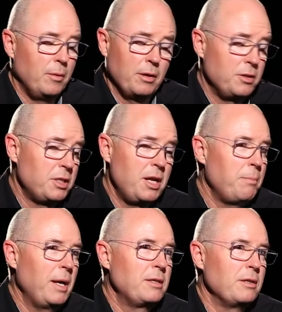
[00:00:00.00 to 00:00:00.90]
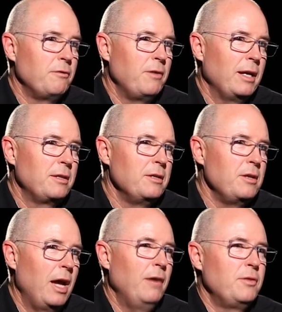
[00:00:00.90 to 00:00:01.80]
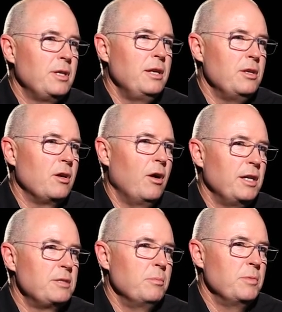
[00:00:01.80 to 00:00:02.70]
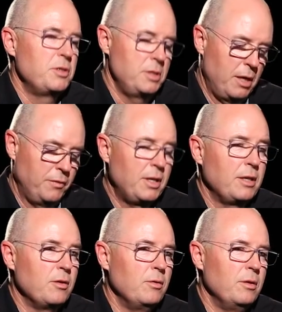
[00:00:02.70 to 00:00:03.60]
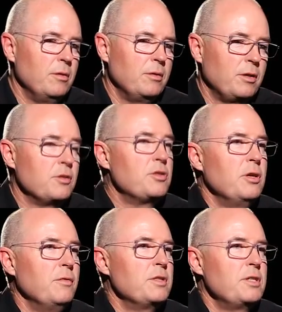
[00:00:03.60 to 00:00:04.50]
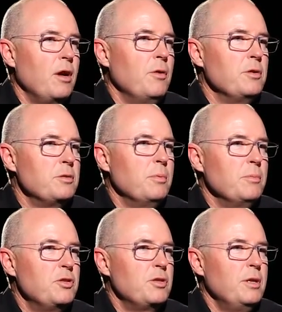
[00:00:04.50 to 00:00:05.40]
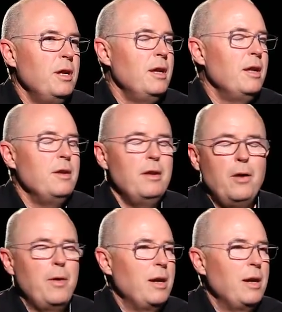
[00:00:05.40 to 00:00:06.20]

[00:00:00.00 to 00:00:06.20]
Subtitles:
I just get back to the fact that you have to get your guide's permission. You have to get the conservancy owner's permission. No